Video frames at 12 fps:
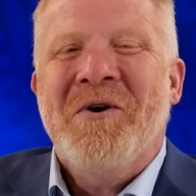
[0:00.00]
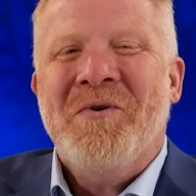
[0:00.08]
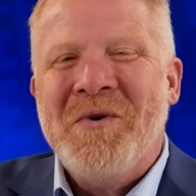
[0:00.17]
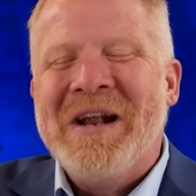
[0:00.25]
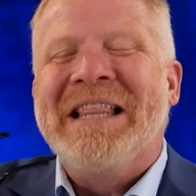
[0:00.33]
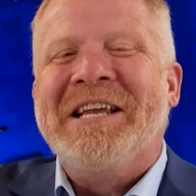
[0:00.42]

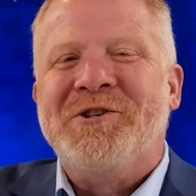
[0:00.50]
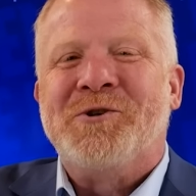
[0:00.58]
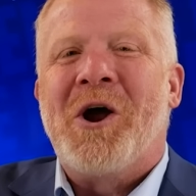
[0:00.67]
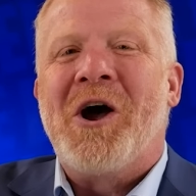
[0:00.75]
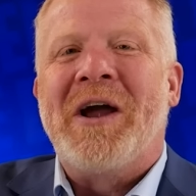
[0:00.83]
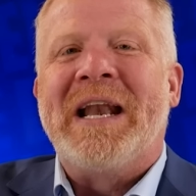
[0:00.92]
Really
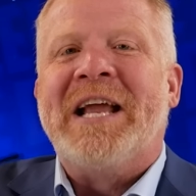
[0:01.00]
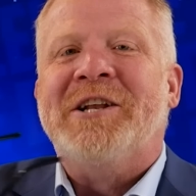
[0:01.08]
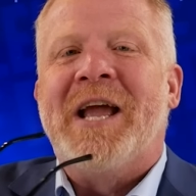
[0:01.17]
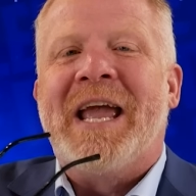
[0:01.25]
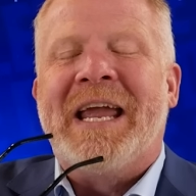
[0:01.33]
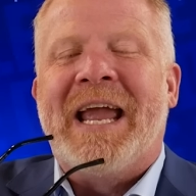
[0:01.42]

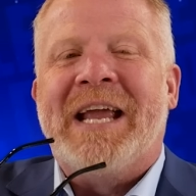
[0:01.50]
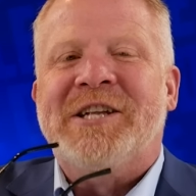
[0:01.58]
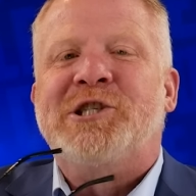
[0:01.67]
drawing a